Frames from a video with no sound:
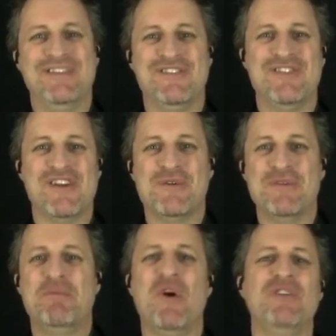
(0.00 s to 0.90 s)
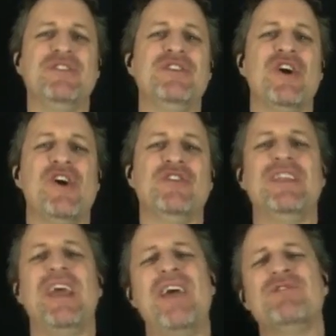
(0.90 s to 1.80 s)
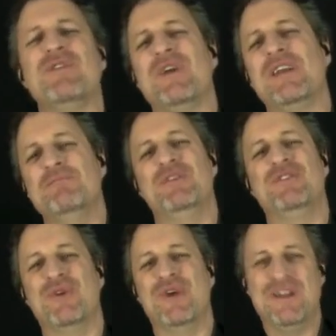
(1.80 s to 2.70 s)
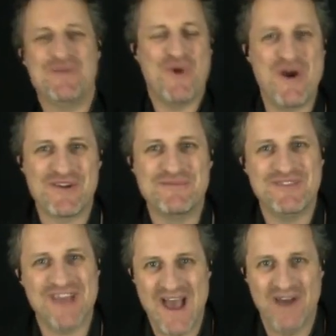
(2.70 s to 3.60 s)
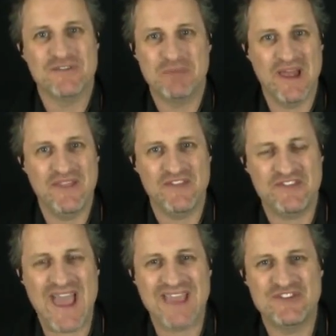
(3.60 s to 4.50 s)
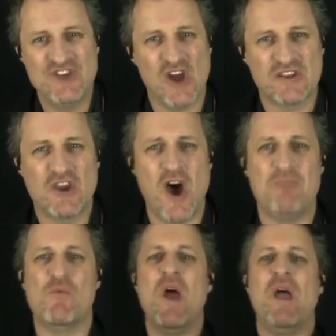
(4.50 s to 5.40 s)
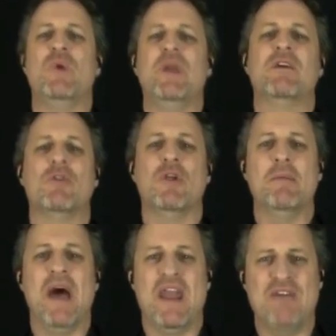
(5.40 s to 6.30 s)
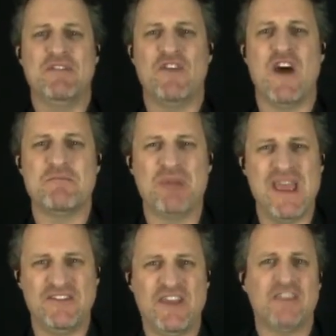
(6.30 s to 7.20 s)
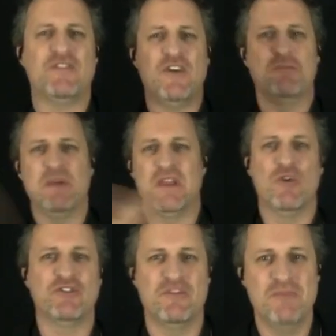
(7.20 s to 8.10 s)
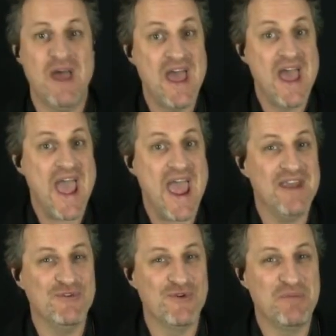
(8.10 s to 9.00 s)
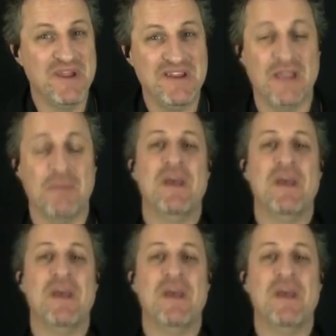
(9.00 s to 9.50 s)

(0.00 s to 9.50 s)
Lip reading: and gentlemen, boys and girls and everyone in between. Welcome to howtoplaythesax.com, where we are all about having fun, playing saxophone, being awesome and repeating.